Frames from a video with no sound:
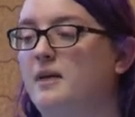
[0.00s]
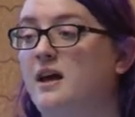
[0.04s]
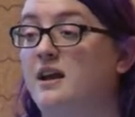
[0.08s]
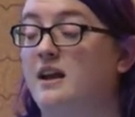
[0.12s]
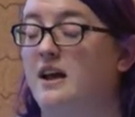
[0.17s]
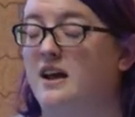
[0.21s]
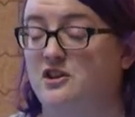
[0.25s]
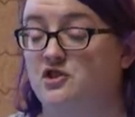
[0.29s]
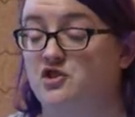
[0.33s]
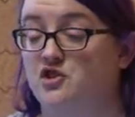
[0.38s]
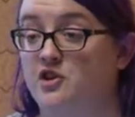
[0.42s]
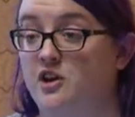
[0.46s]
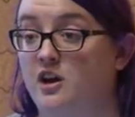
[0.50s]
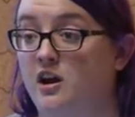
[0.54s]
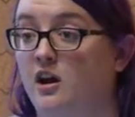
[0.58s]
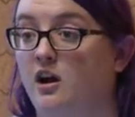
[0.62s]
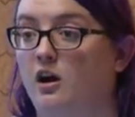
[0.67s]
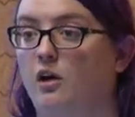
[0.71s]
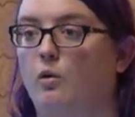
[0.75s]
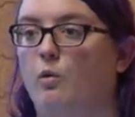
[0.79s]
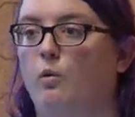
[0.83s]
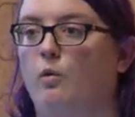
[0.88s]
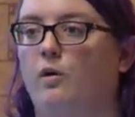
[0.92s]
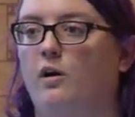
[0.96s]
an
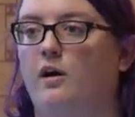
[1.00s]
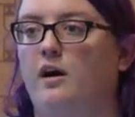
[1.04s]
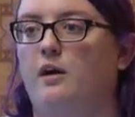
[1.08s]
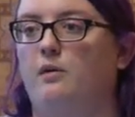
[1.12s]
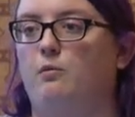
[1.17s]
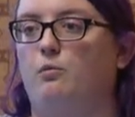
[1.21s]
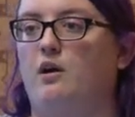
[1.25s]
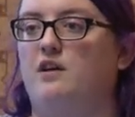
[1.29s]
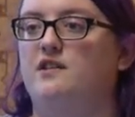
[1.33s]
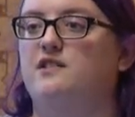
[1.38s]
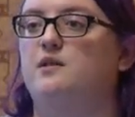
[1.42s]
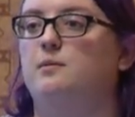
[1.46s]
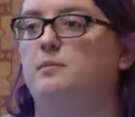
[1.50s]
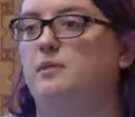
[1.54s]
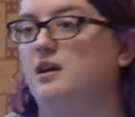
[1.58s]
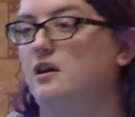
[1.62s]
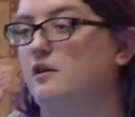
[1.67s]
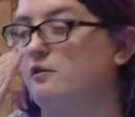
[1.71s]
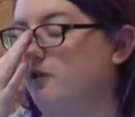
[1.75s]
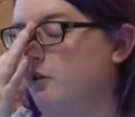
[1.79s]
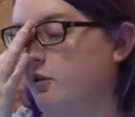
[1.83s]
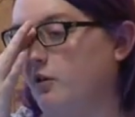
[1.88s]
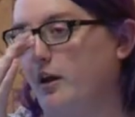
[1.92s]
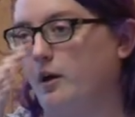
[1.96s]
engineer or a
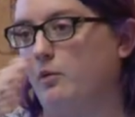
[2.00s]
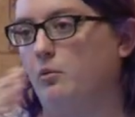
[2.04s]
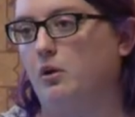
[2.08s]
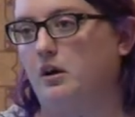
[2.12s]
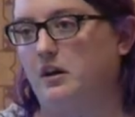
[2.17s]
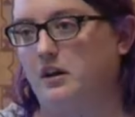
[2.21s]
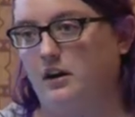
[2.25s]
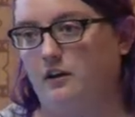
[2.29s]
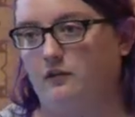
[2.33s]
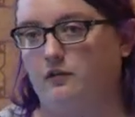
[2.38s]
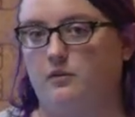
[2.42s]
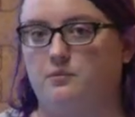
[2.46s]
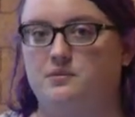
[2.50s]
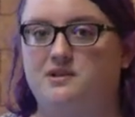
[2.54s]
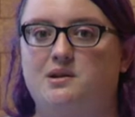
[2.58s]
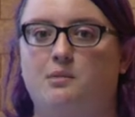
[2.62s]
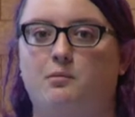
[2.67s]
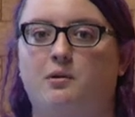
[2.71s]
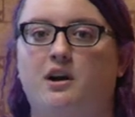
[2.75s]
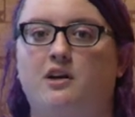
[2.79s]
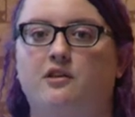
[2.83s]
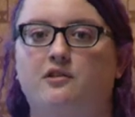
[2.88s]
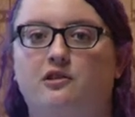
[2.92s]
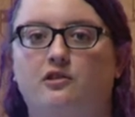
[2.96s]
recipe if you're like working from
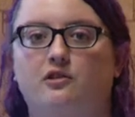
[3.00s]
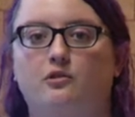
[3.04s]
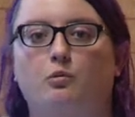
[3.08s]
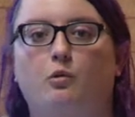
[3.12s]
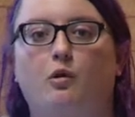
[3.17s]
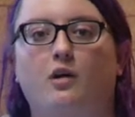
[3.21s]
someone else's